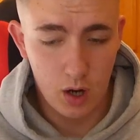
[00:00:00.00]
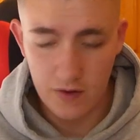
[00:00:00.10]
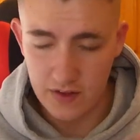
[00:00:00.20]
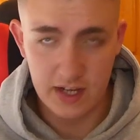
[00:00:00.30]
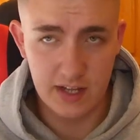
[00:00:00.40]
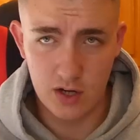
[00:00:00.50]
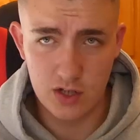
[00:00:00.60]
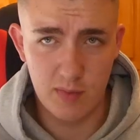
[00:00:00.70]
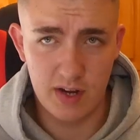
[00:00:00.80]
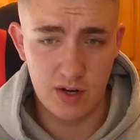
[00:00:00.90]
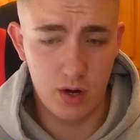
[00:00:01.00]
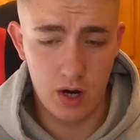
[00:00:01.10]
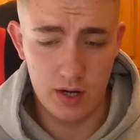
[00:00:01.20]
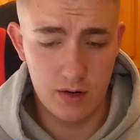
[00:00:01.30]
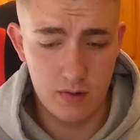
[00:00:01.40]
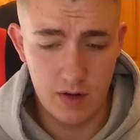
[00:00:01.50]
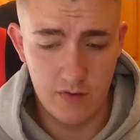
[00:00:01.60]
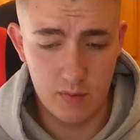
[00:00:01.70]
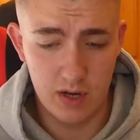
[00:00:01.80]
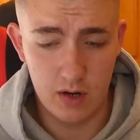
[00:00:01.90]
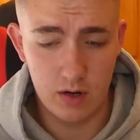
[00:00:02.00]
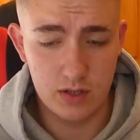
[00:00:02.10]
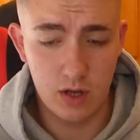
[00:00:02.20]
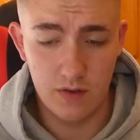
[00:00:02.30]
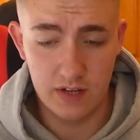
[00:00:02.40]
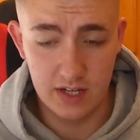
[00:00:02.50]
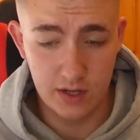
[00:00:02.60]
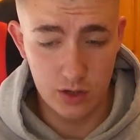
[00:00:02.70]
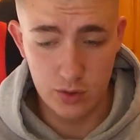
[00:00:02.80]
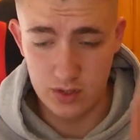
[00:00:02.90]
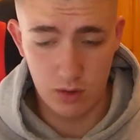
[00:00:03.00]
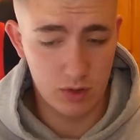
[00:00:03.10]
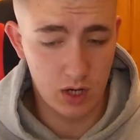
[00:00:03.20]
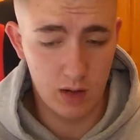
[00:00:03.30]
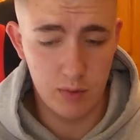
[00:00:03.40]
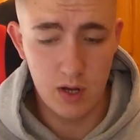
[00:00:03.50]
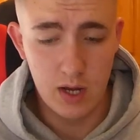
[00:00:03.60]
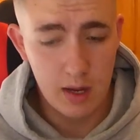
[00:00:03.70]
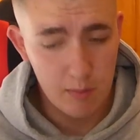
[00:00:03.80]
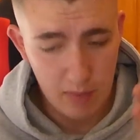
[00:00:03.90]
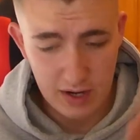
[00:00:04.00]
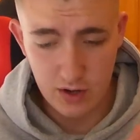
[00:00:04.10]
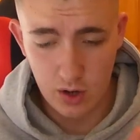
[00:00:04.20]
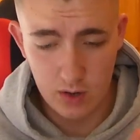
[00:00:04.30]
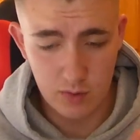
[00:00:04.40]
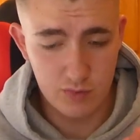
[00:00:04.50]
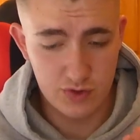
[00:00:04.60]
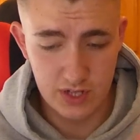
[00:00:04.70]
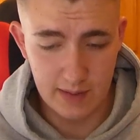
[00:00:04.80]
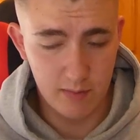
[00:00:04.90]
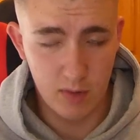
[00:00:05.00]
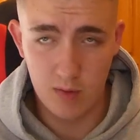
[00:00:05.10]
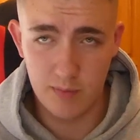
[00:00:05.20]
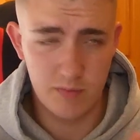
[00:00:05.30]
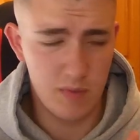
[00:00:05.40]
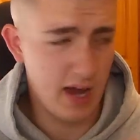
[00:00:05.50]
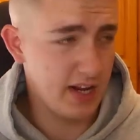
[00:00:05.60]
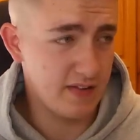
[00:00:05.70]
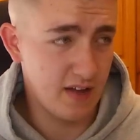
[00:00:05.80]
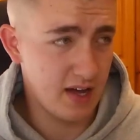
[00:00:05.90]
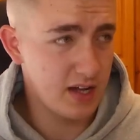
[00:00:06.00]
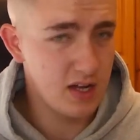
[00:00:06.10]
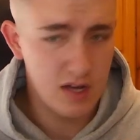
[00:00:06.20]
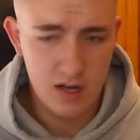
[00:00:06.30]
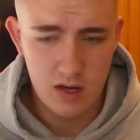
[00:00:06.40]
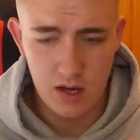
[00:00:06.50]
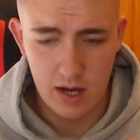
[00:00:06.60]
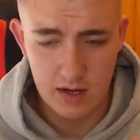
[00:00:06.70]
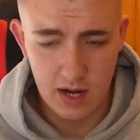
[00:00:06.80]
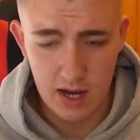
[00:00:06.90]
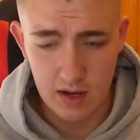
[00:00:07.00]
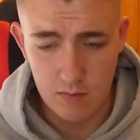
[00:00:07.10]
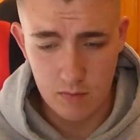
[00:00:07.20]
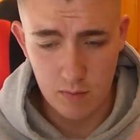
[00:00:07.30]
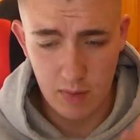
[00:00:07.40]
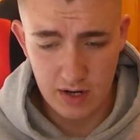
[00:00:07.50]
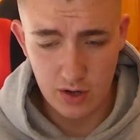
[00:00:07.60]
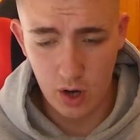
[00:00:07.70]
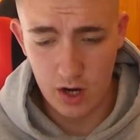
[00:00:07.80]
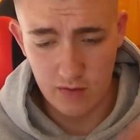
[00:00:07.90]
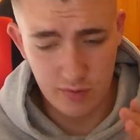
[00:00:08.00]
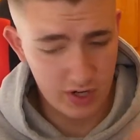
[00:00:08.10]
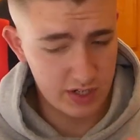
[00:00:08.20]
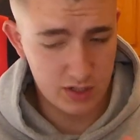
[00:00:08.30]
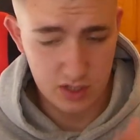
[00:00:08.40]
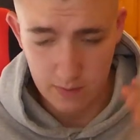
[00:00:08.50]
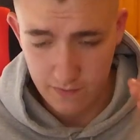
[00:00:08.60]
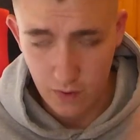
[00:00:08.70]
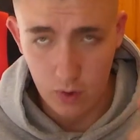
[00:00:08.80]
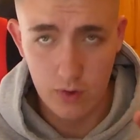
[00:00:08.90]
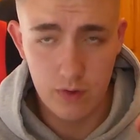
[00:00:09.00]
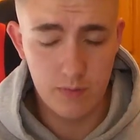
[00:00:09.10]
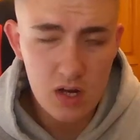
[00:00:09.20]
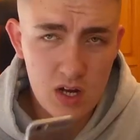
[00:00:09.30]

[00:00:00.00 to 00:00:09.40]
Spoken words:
I think he'd go to Man United, if I'm being honest. I think he'd go to his old club. Man United would snap him up any day. And yeah, Man United I've predicted to come fourth.